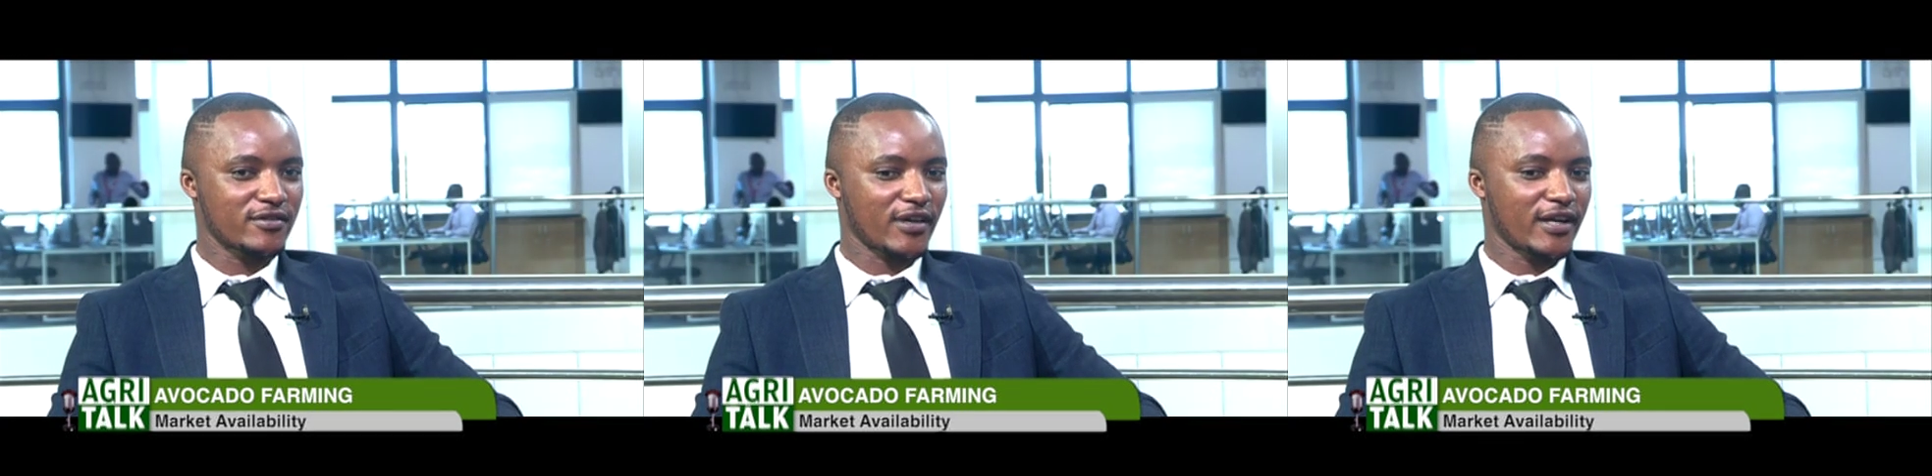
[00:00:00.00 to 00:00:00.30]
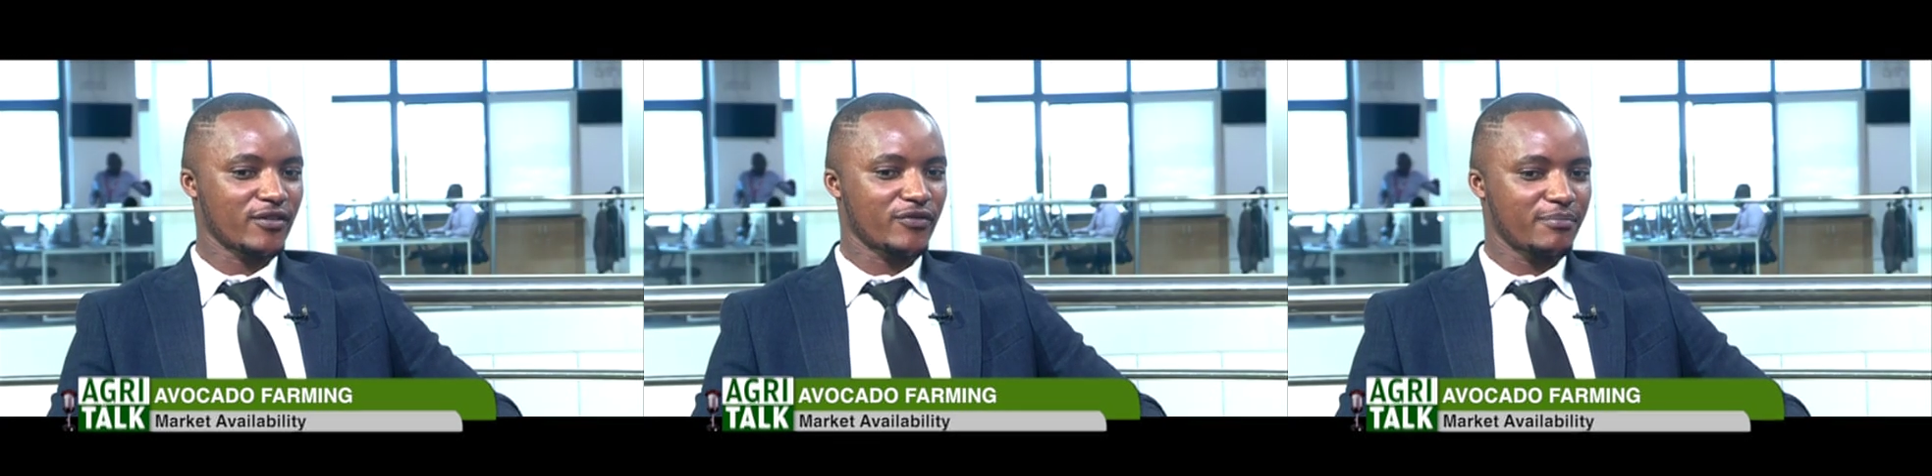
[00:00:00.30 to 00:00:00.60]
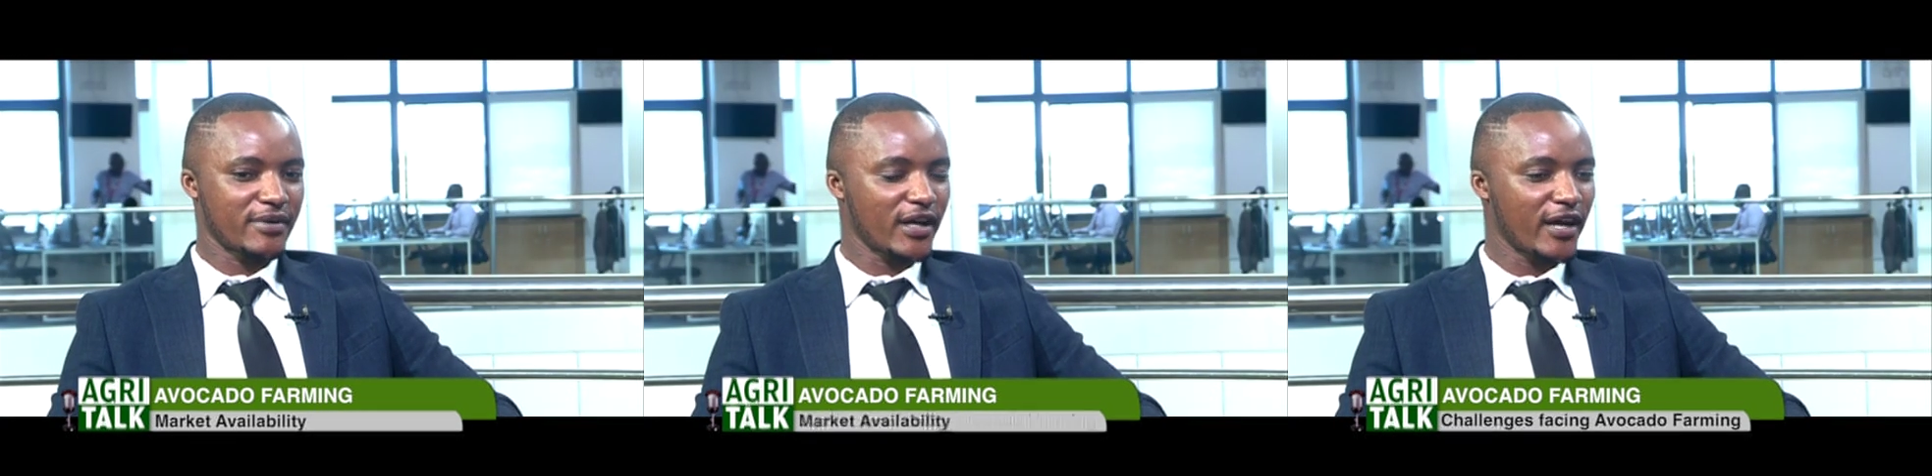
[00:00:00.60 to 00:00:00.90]
kind of
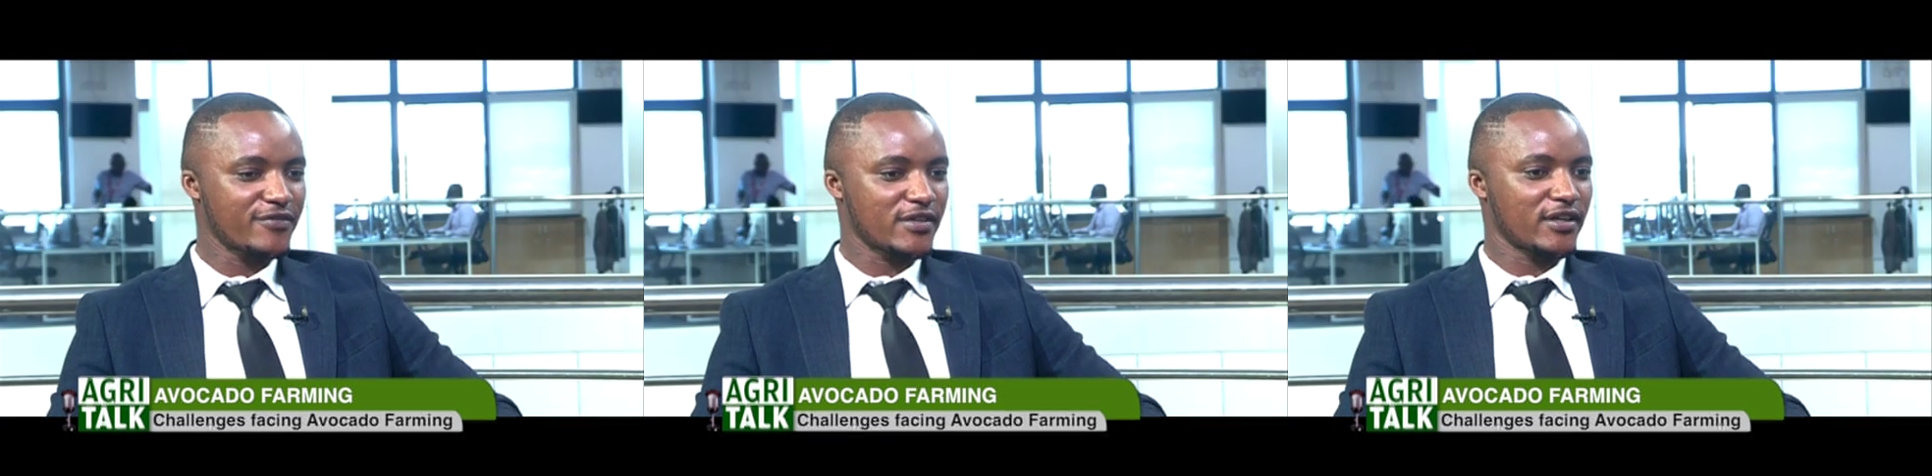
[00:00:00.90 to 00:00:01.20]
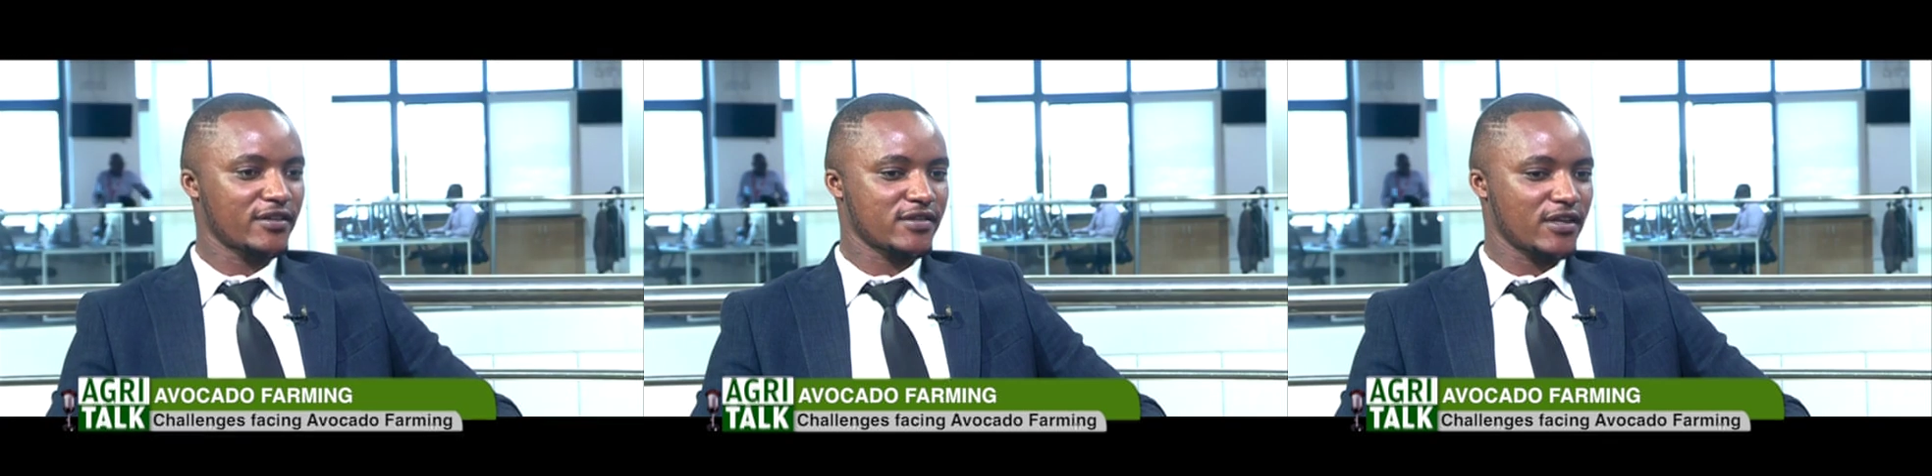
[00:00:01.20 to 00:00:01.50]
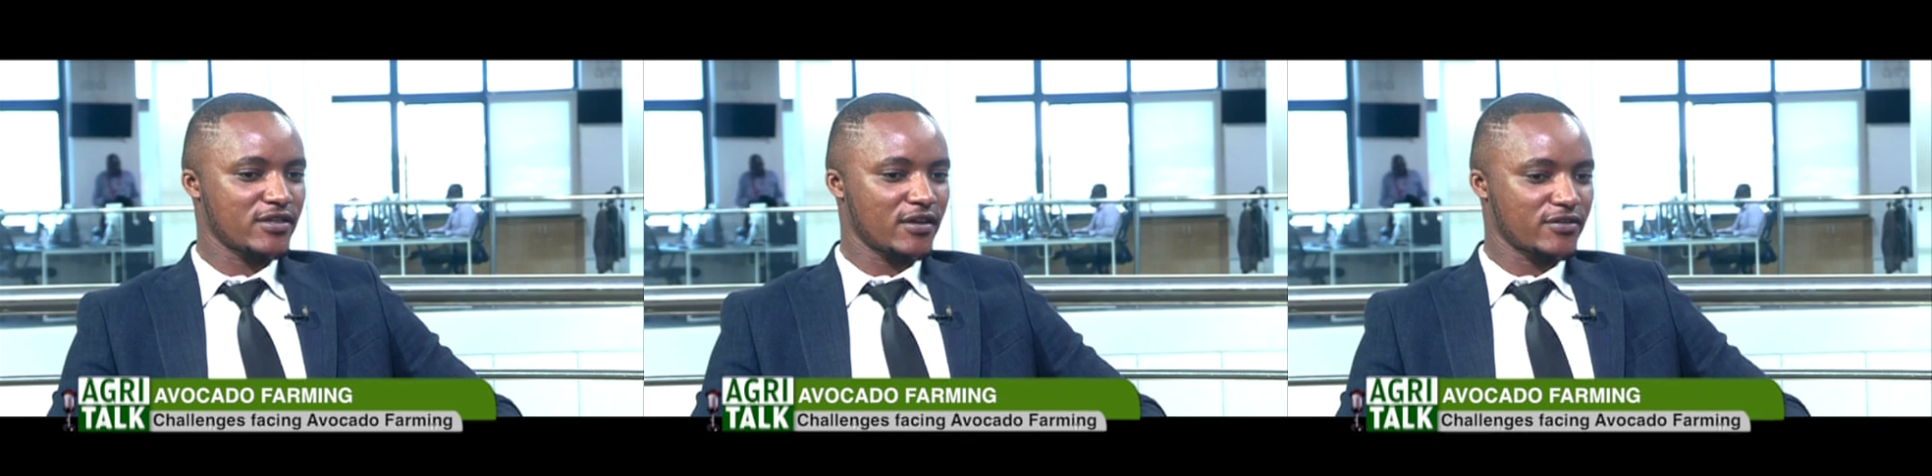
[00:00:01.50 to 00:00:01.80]
beehives and
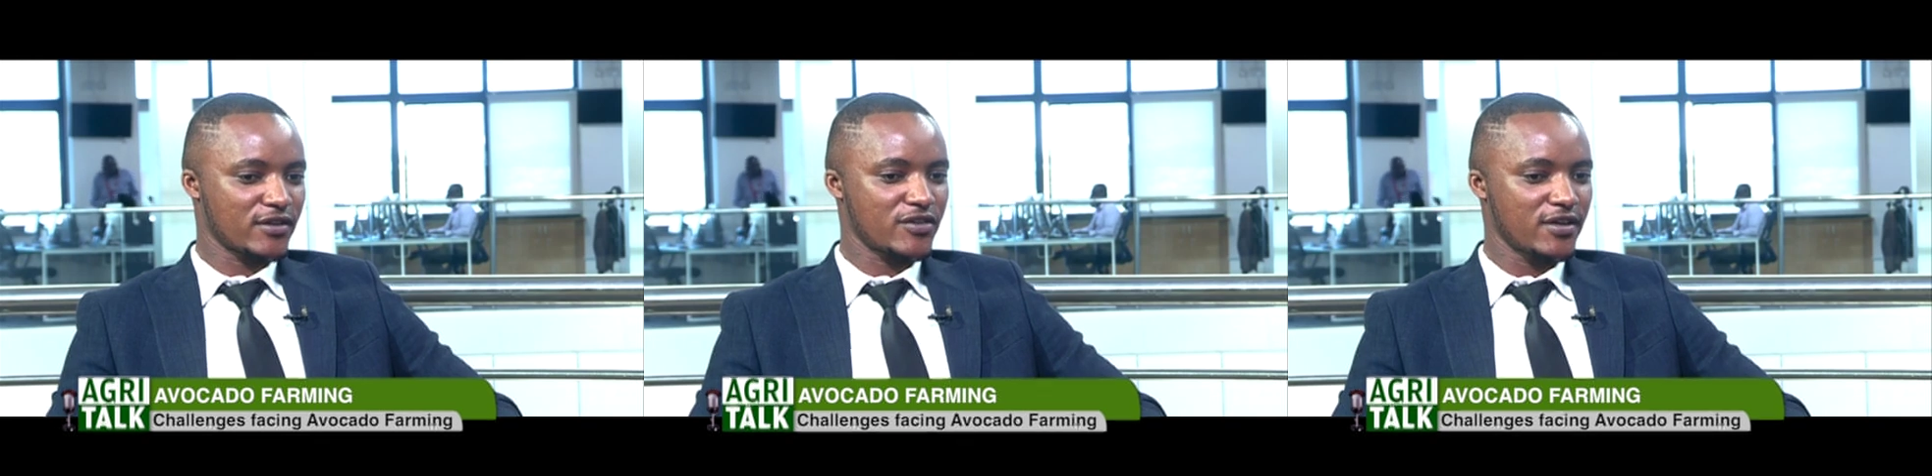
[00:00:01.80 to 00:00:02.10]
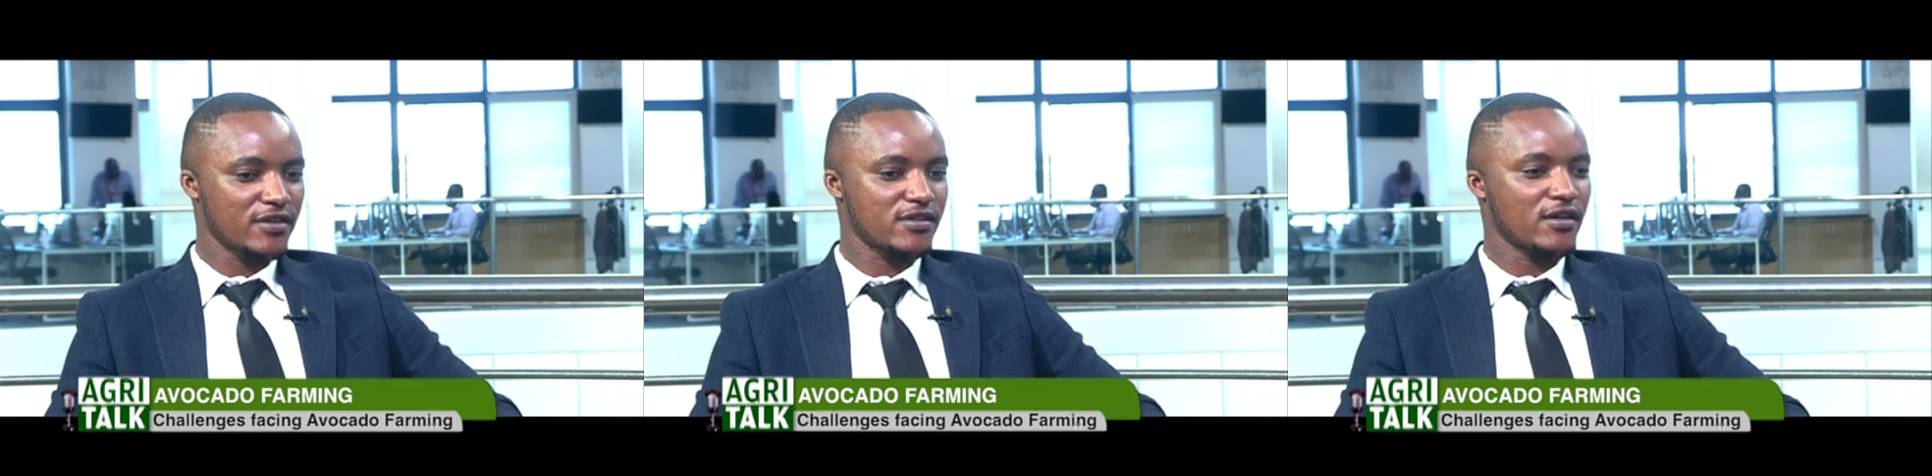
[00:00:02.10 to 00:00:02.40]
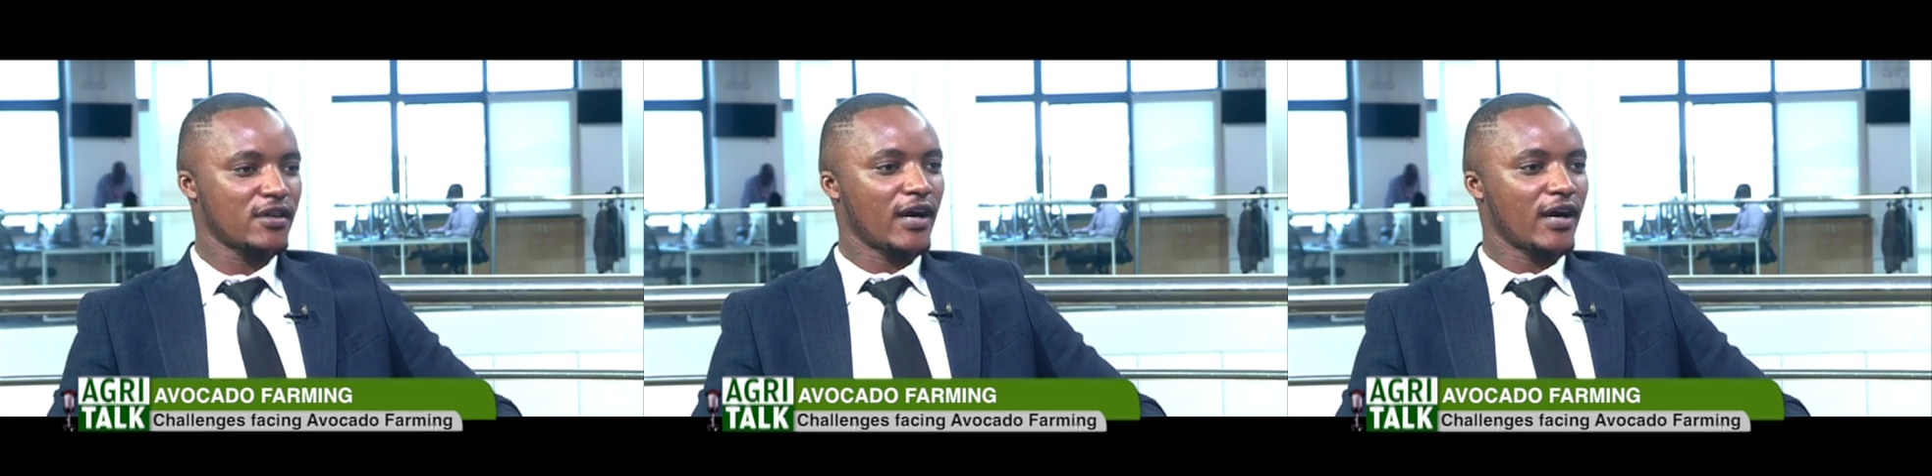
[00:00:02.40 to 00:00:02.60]
such things,